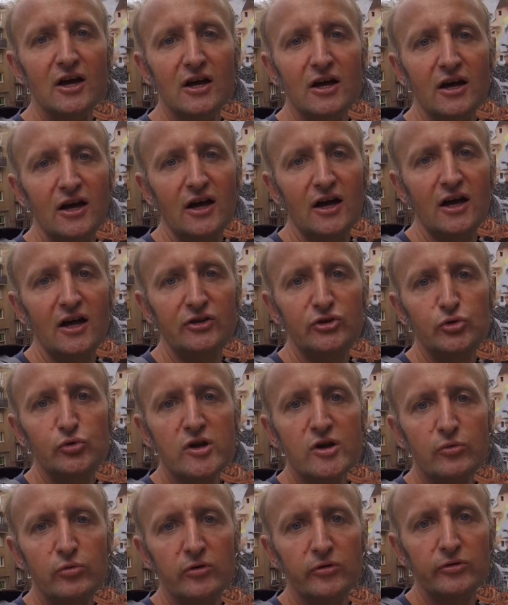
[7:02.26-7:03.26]
uh,
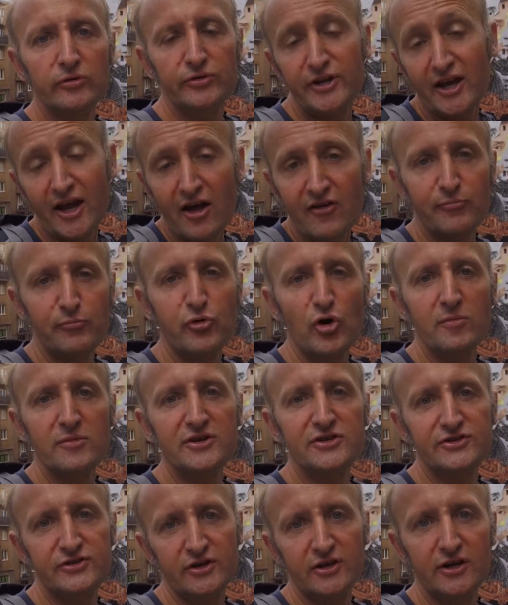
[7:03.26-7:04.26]
doing what they have
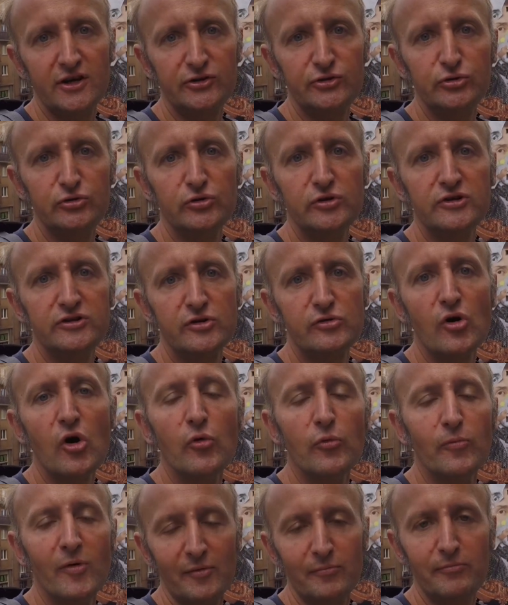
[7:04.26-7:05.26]
promised to do in the
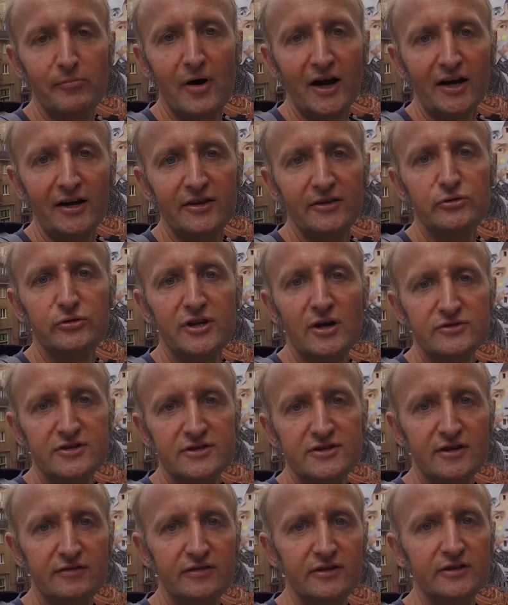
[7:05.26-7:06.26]
roadmap back in
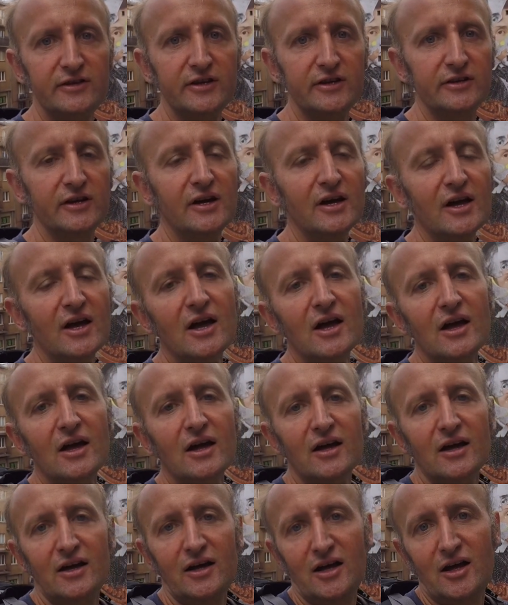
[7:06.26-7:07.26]
2017.
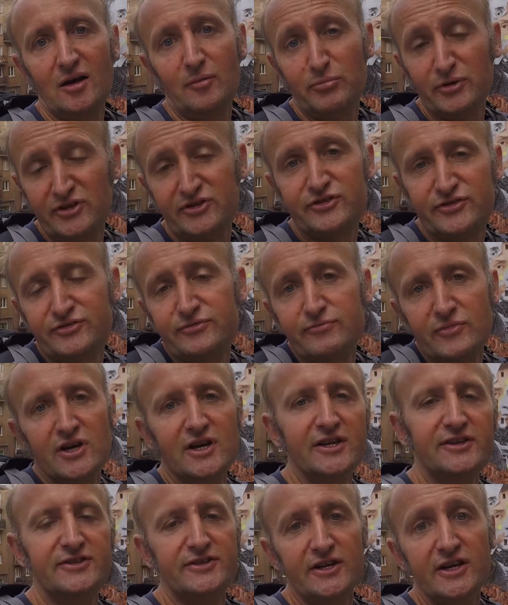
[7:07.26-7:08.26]
but
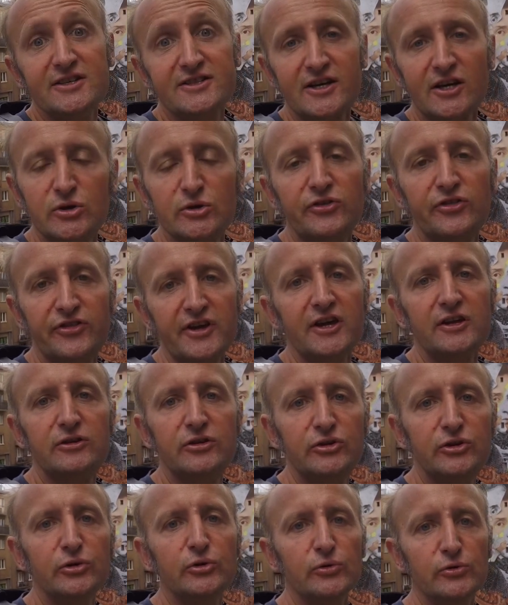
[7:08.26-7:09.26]
it is a good thing to
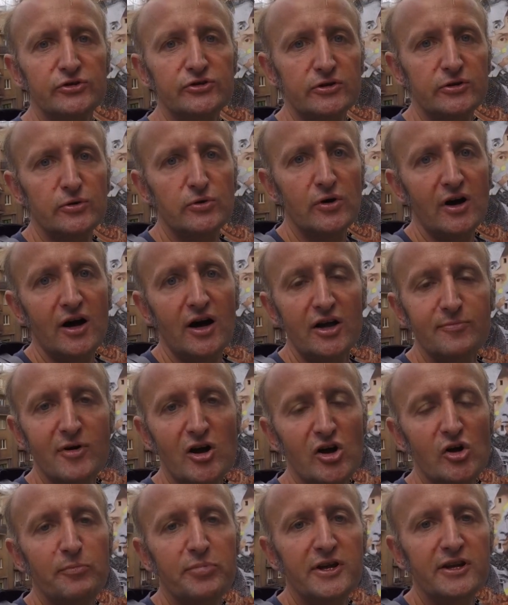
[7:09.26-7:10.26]
do. So, uh, in
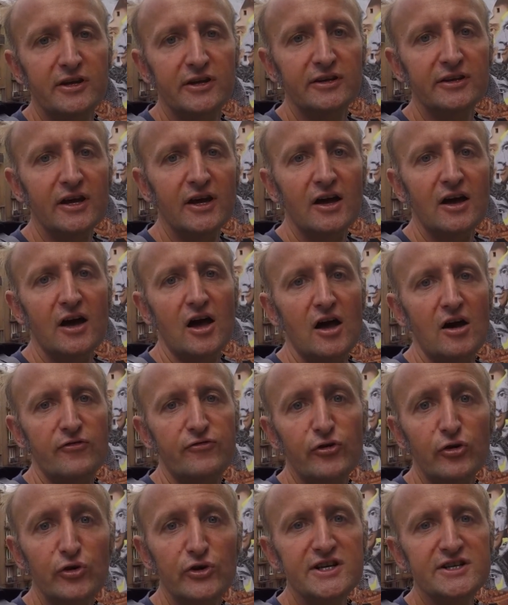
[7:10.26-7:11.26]
my opinion, uh,
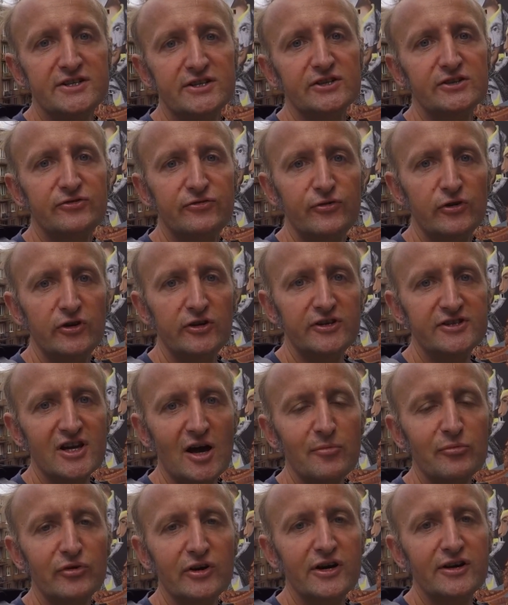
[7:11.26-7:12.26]
four reasons for this
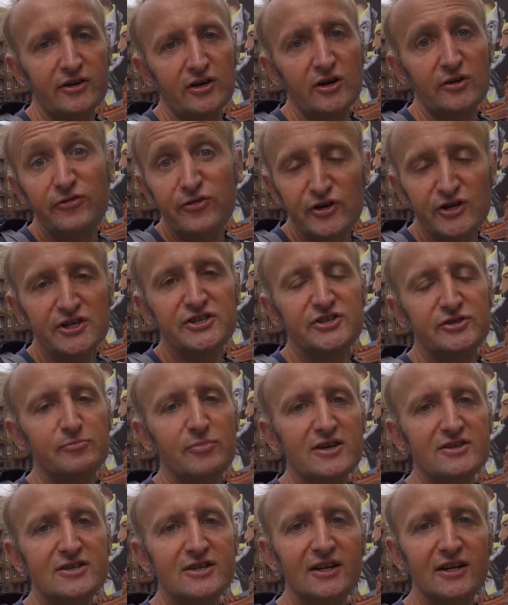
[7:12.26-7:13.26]
upgrade are first,
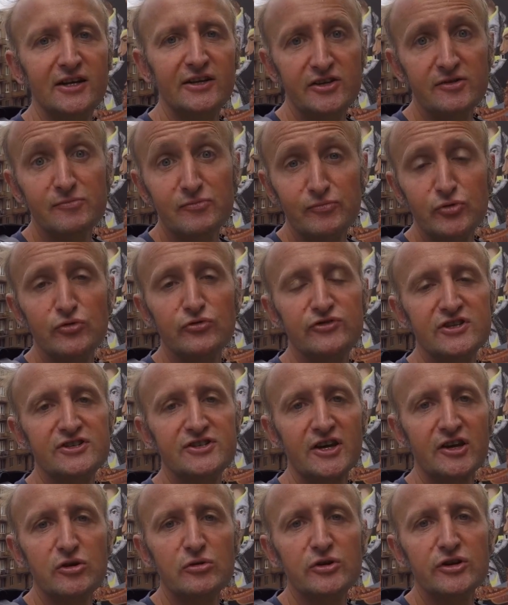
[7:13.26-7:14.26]
basically, it improves the
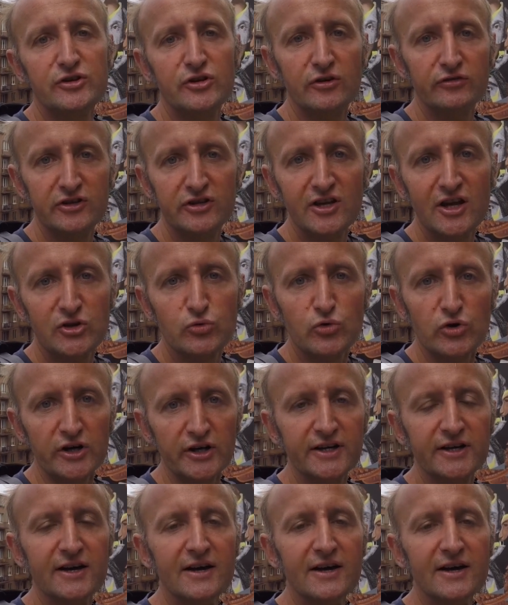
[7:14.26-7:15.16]
security of the network.